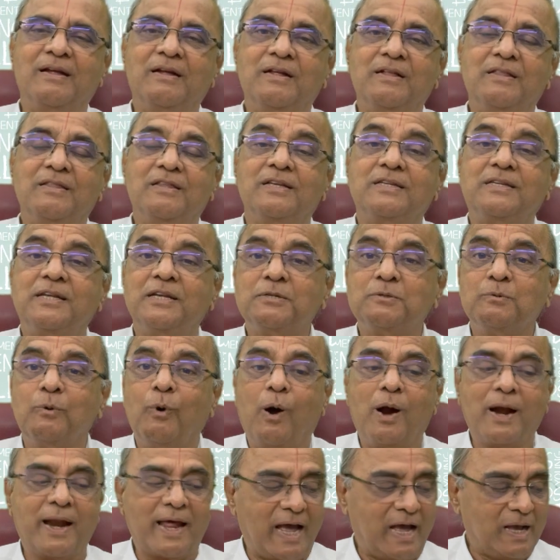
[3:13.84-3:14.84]
This is
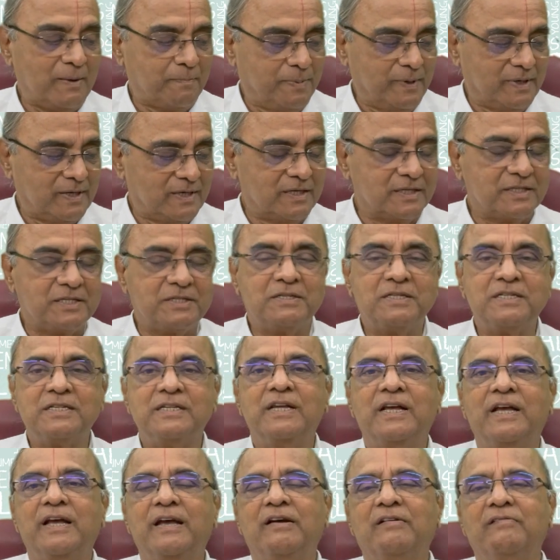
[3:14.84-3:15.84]
what happens
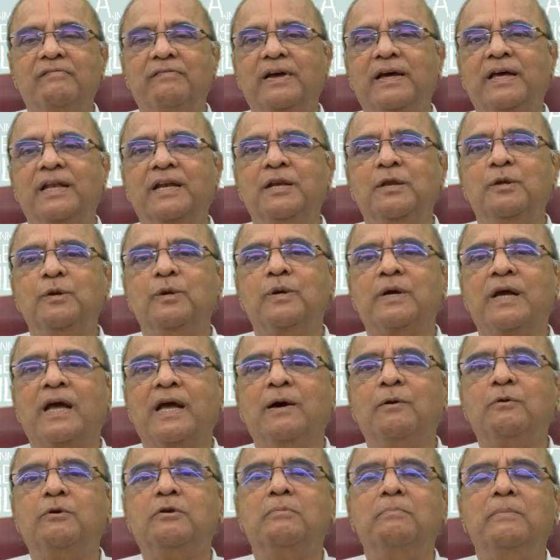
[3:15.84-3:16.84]
when you
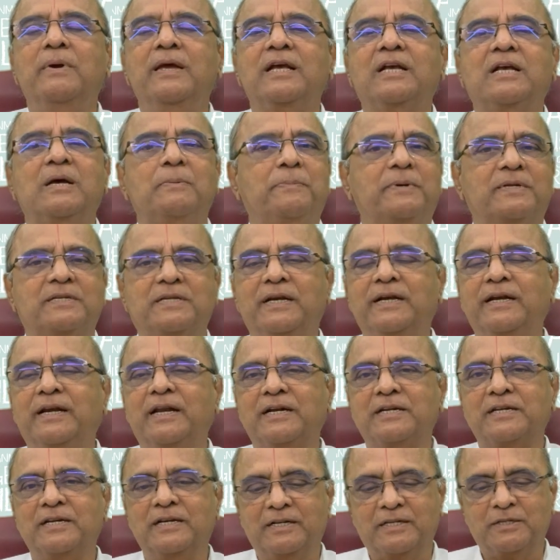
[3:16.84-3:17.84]
have to make a
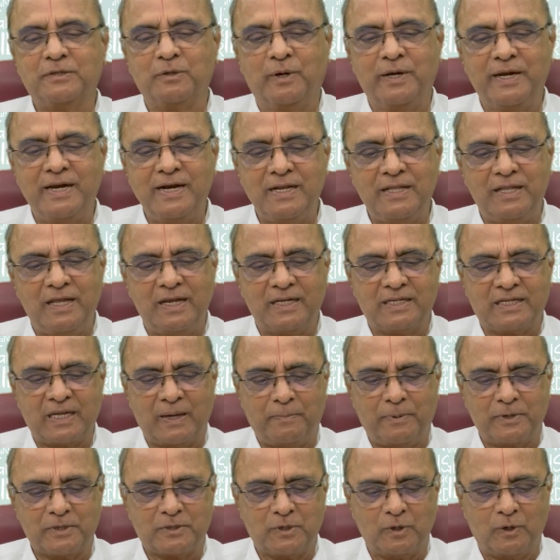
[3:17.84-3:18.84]
presentation. So in this
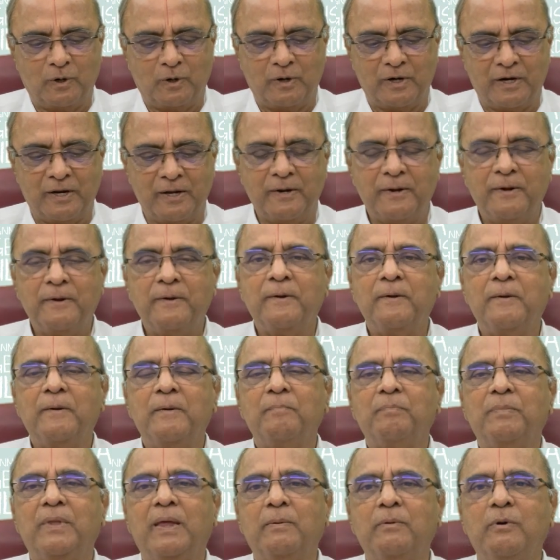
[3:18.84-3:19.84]
episode,
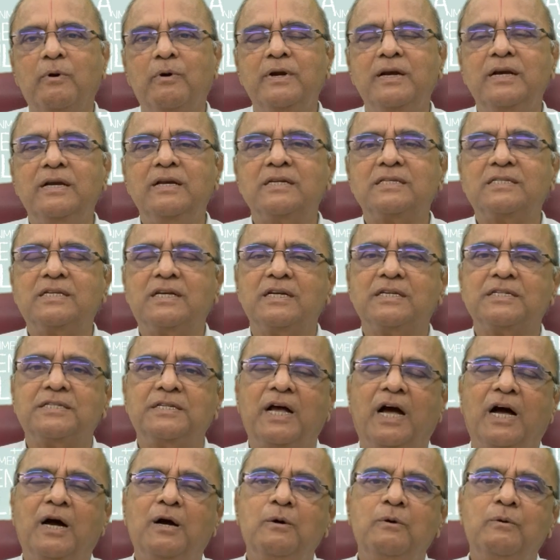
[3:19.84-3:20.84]
I'm going to discuss
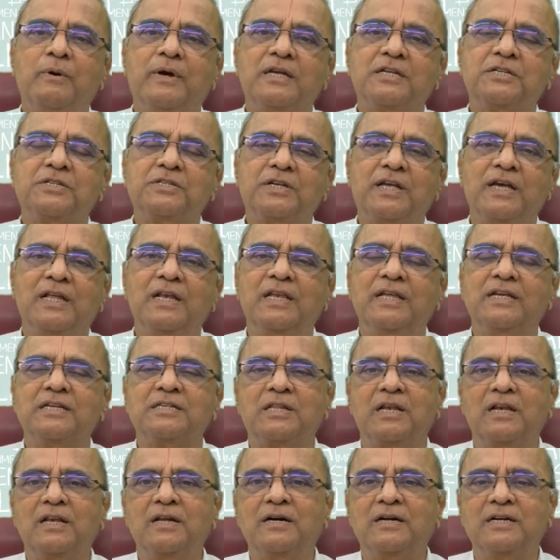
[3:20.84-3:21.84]
how a skill
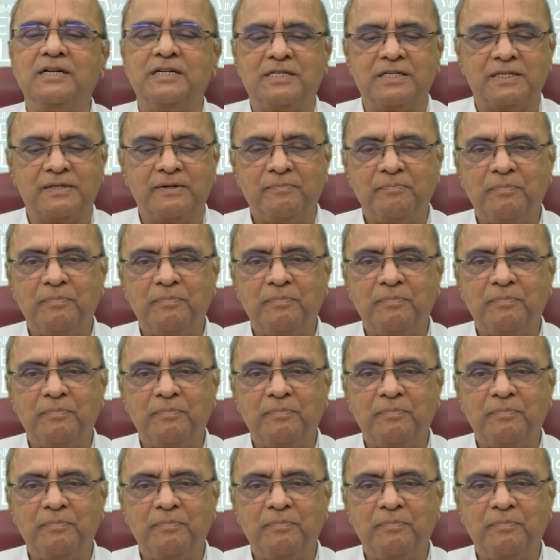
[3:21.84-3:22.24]
is learnt